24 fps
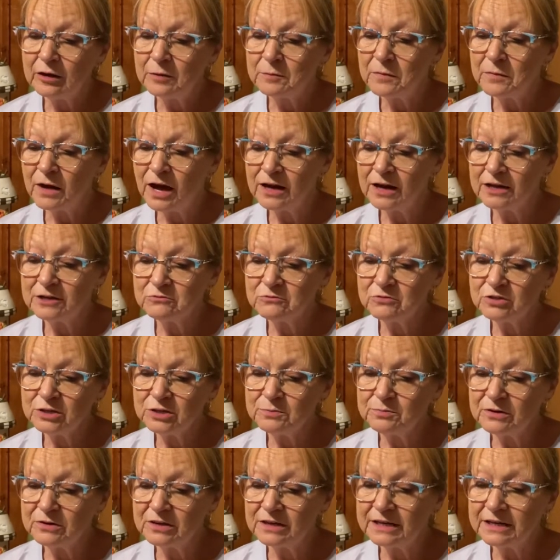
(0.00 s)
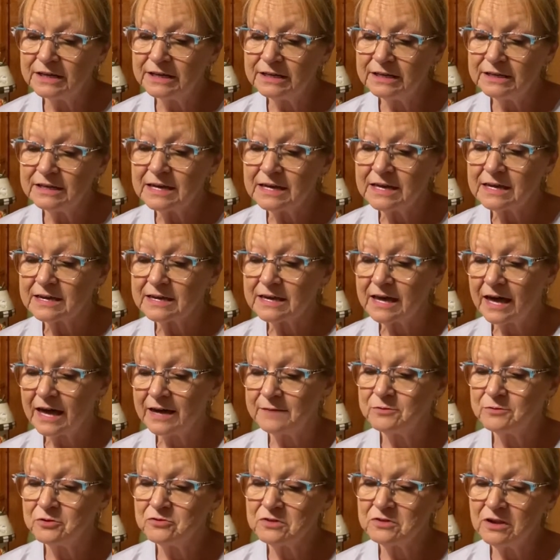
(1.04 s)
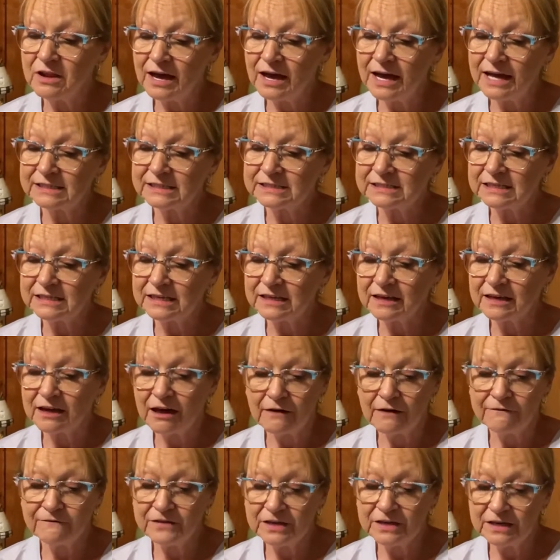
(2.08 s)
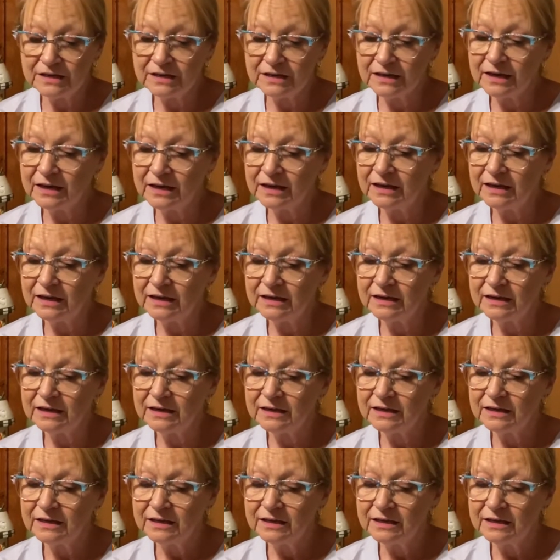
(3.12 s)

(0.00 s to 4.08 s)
Bollywood Bling, Cable Classic, Coffee and Cake,